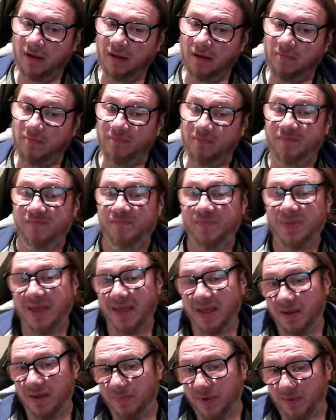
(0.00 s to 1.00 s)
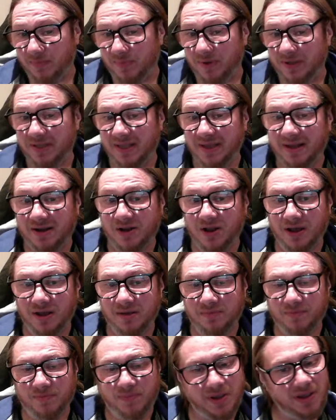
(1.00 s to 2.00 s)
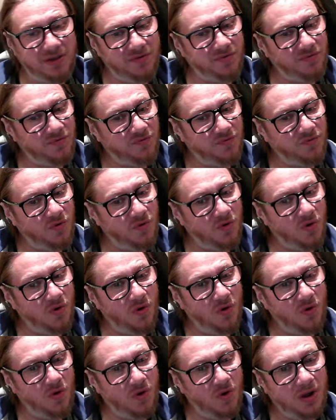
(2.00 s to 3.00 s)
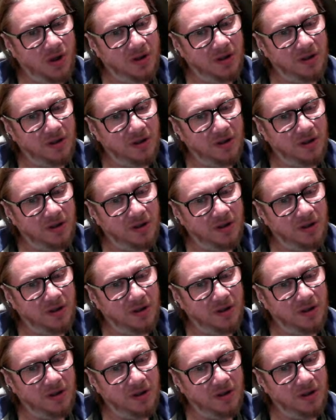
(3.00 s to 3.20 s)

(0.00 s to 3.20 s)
Maybe, but then knight b4.